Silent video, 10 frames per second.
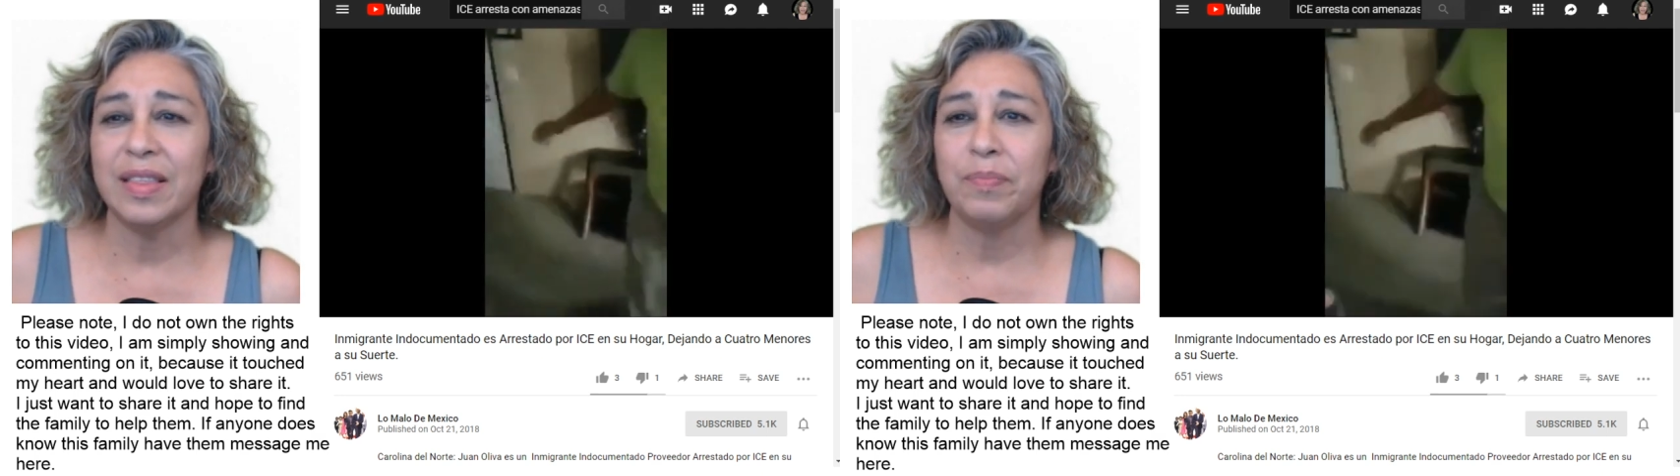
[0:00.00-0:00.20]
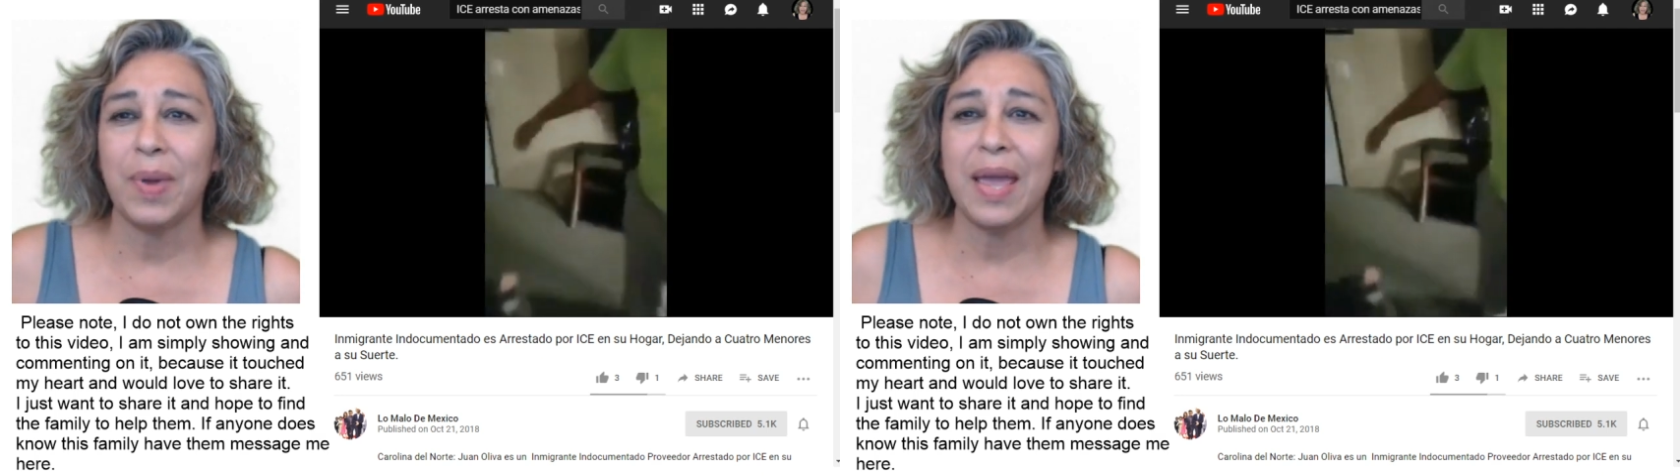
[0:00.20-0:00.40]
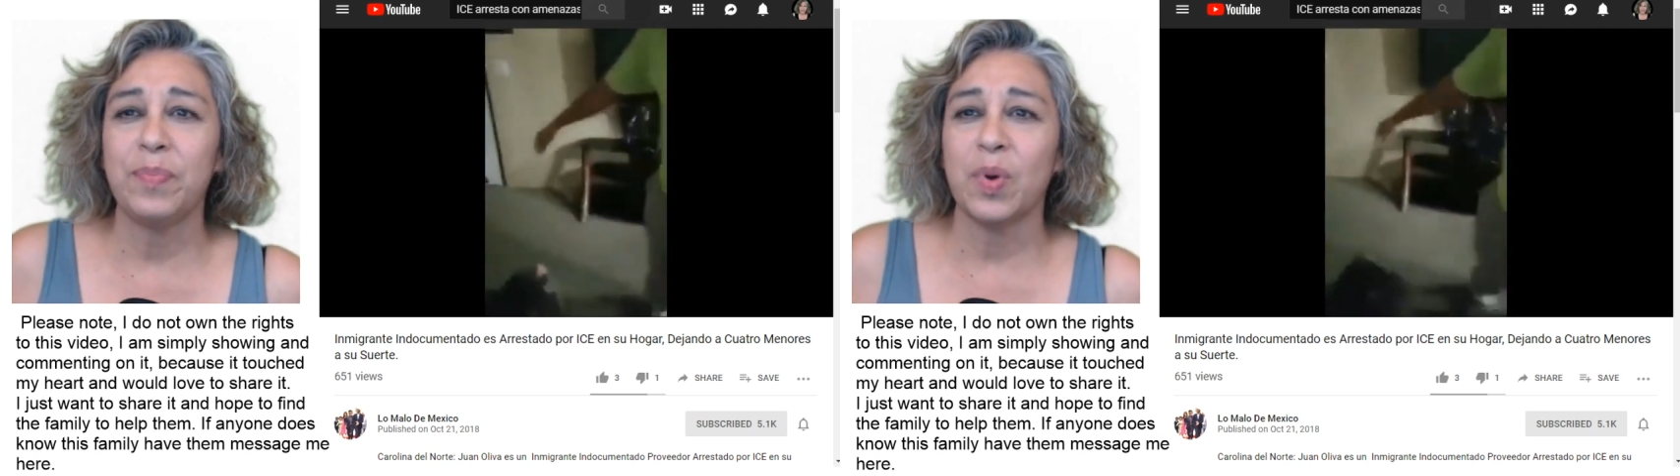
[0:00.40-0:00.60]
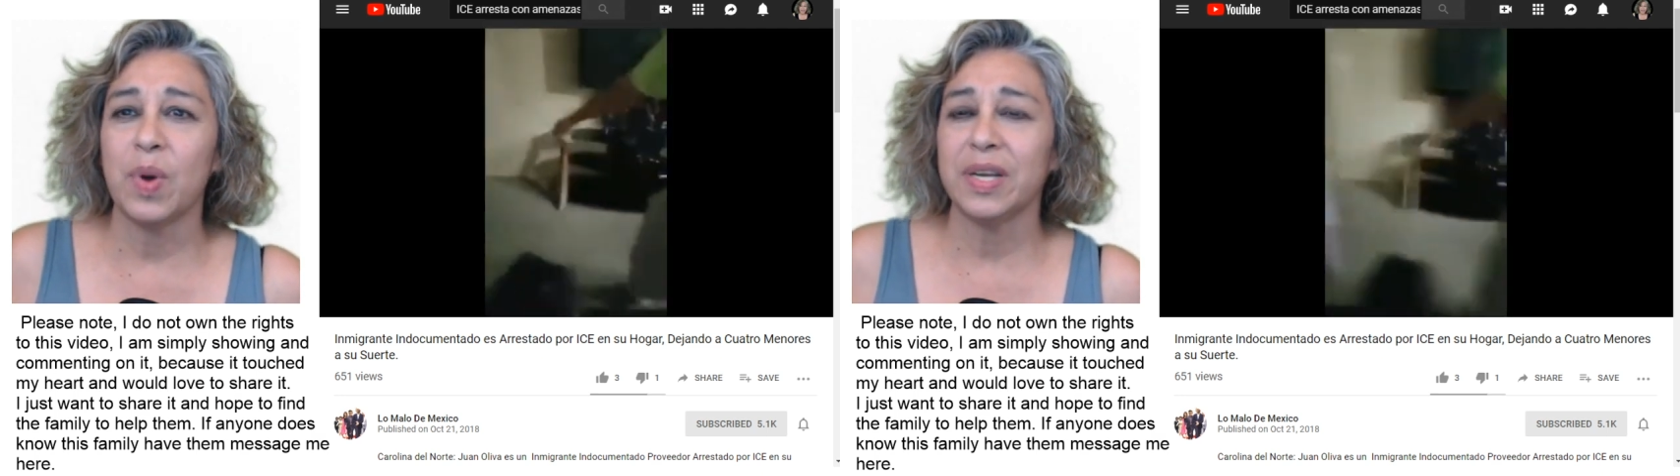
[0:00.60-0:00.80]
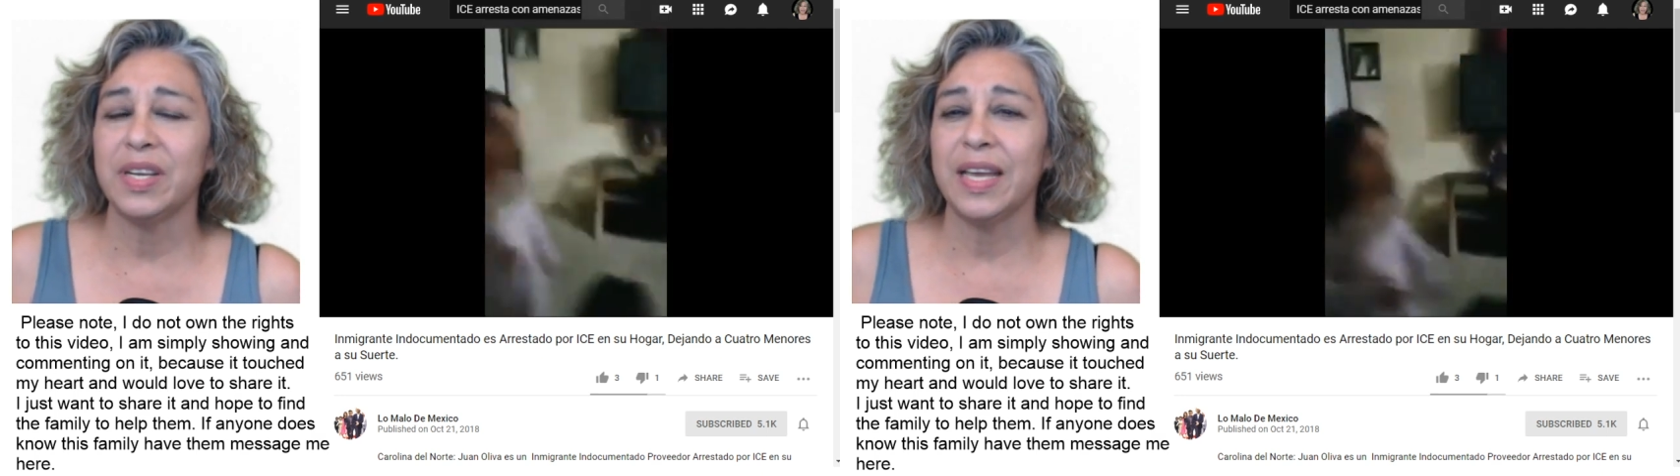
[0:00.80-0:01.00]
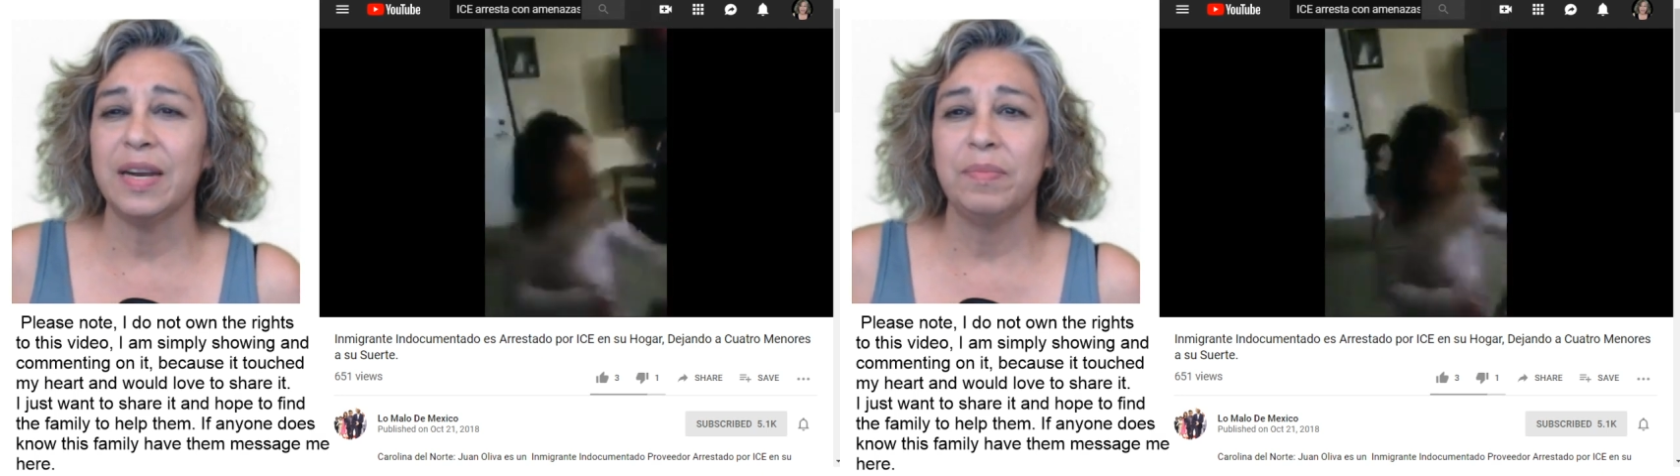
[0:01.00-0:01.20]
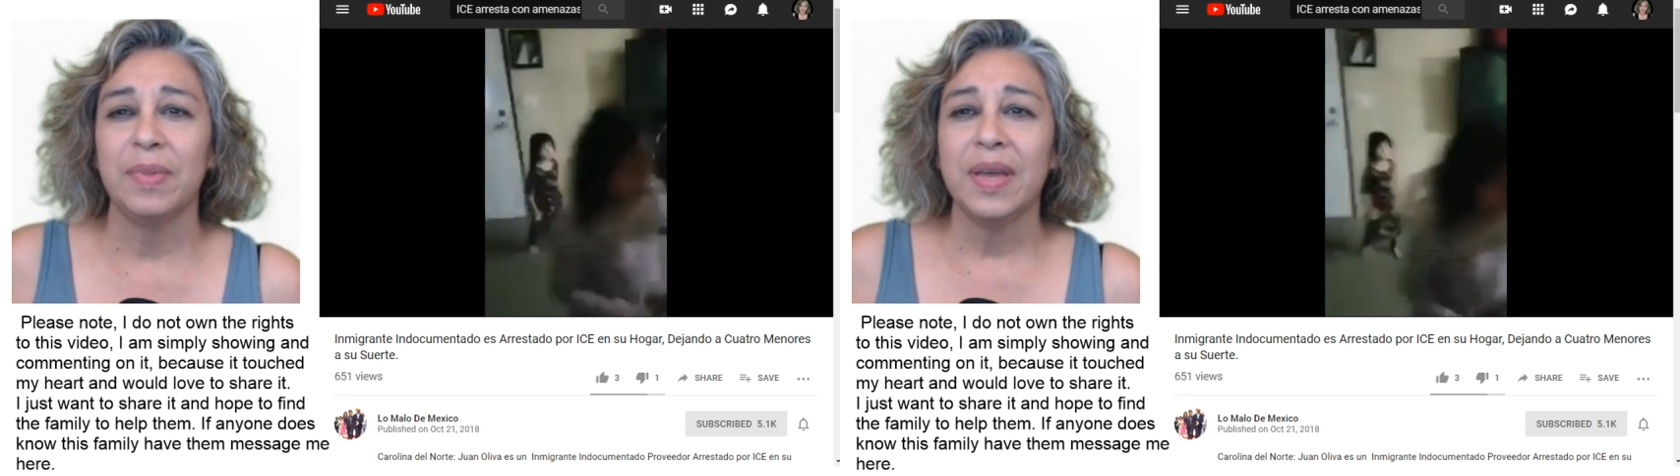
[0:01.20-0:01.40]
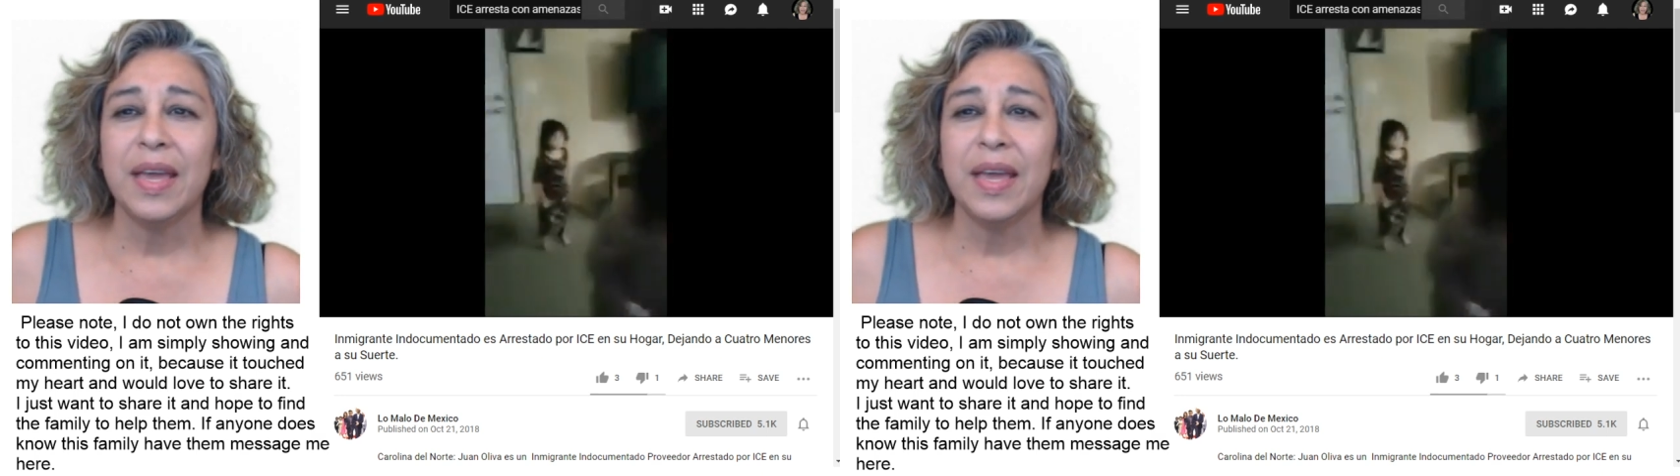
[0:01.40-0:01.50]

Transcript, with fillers: the paperwork to get them